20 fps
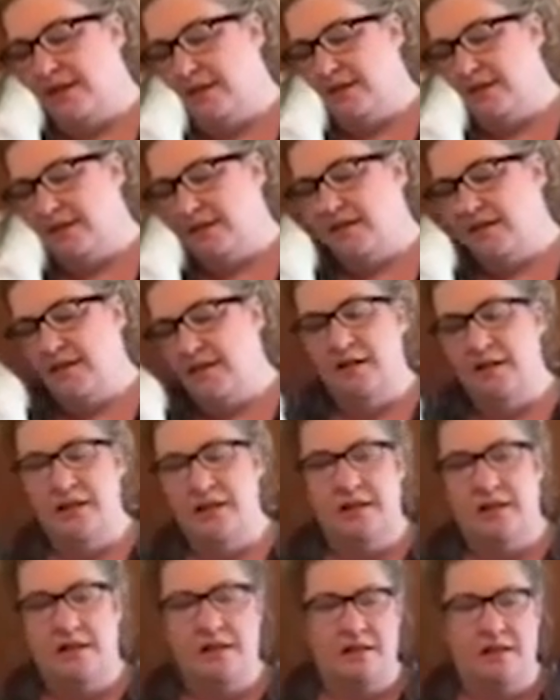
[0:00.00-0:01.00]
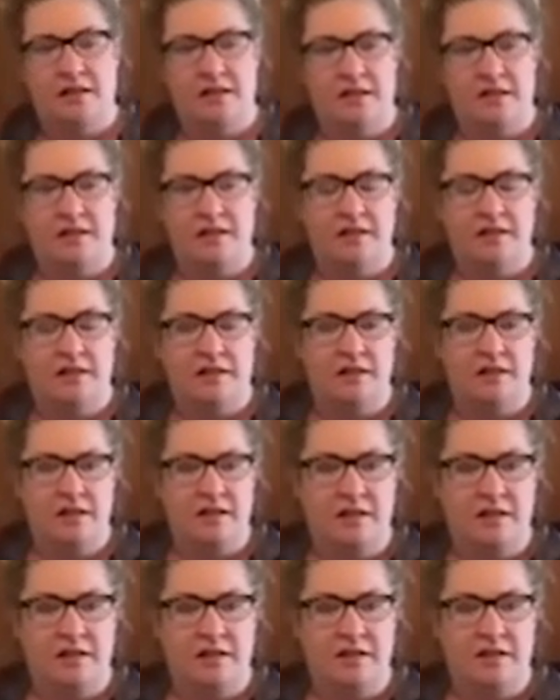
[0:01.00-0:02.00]

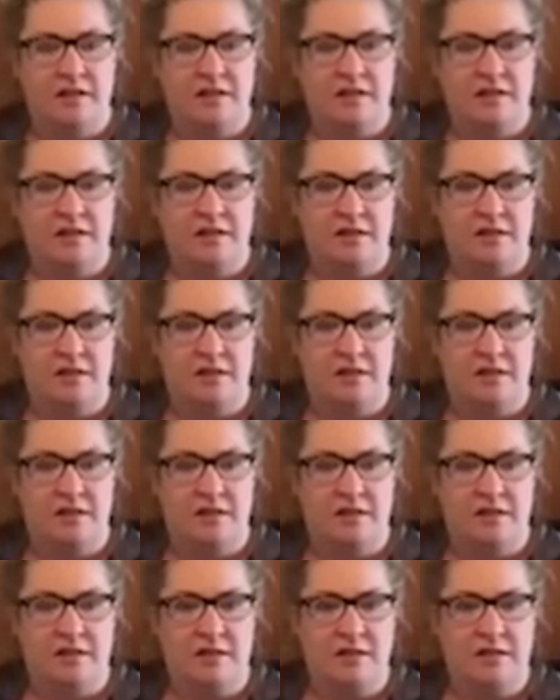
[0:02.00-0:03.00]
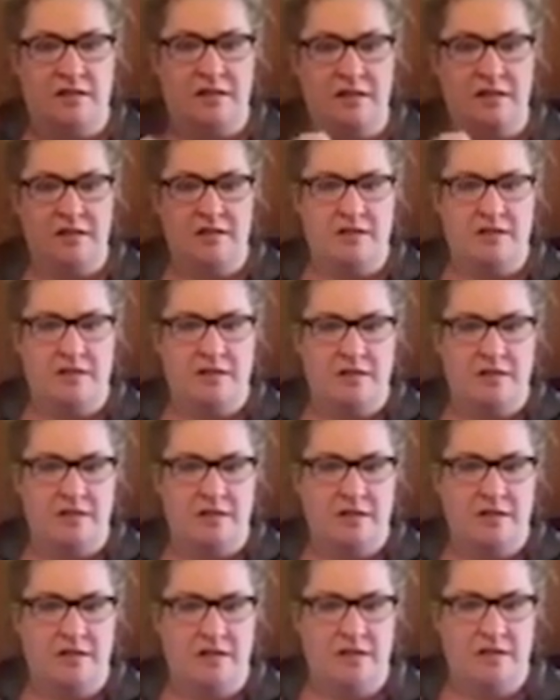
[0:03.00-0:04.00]

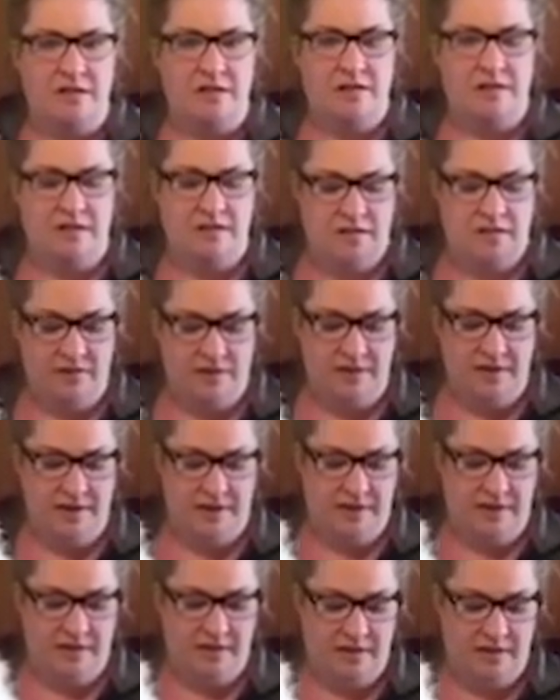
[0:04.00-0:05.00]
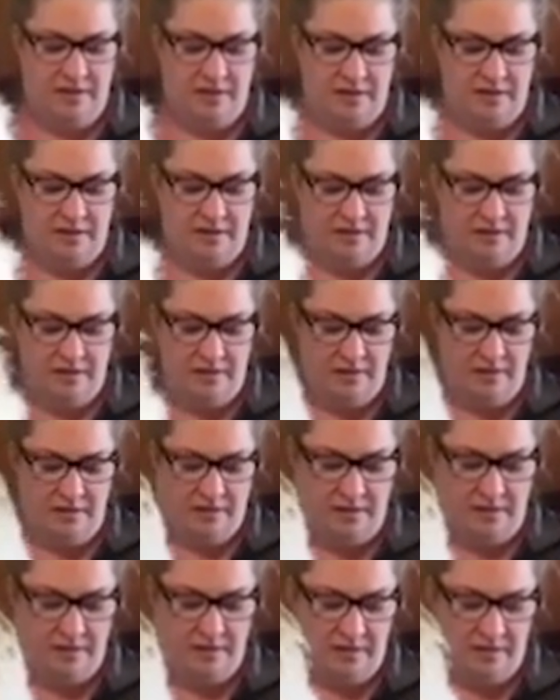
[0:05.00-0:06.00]

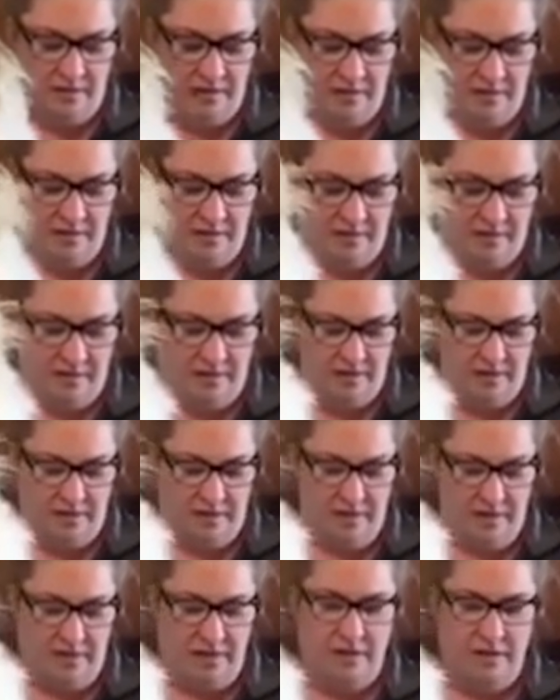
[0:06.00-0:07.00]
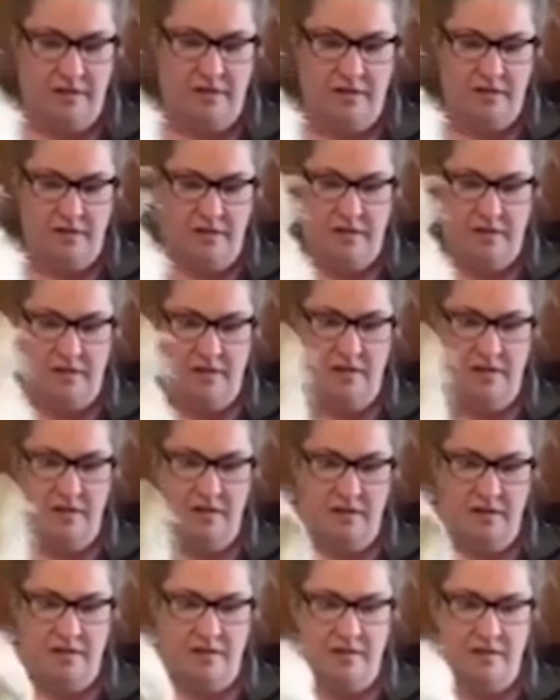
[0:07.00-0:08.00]
(not speaking)